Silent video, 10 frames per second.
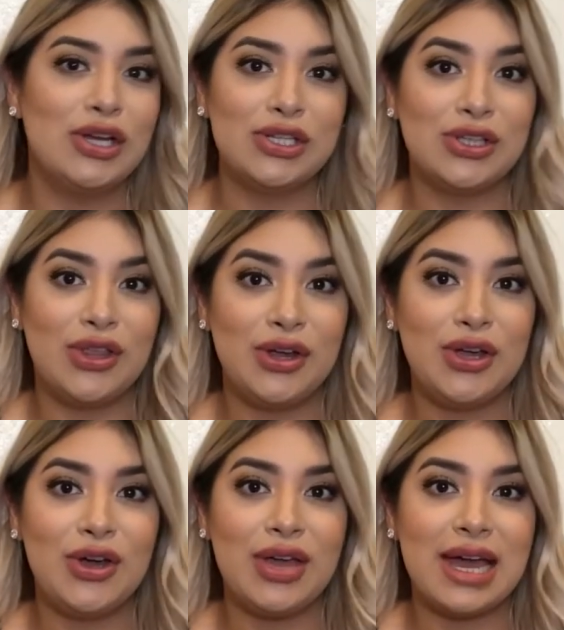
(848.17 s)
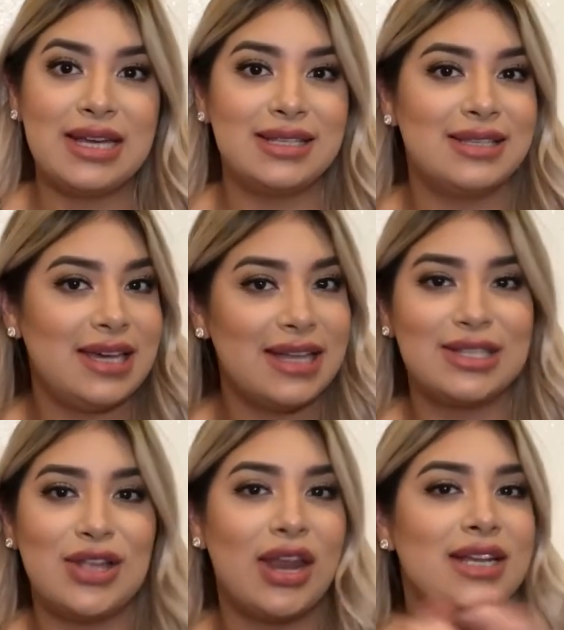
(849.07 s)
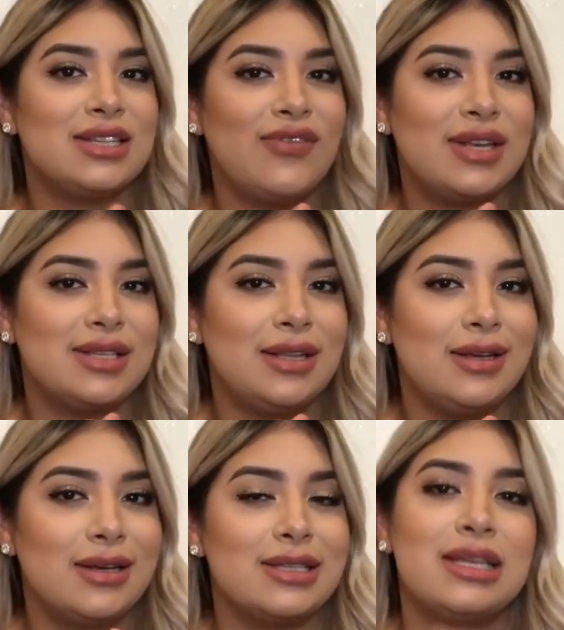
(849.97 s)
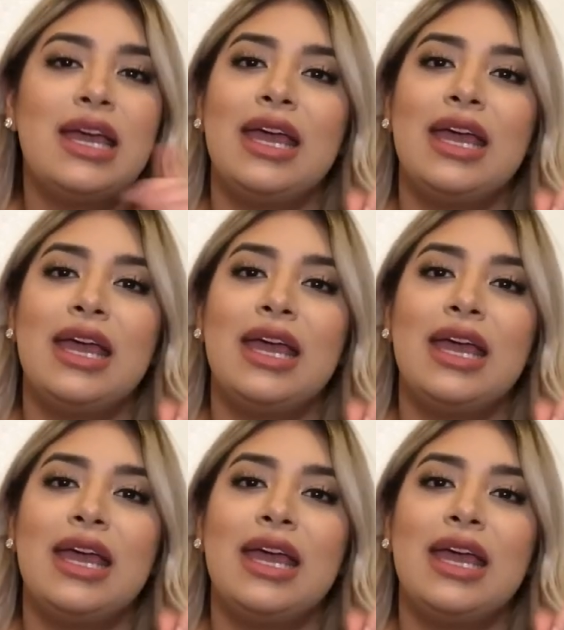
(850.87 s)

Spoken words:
So there you go, you guys. See, it's not as tough as it looks.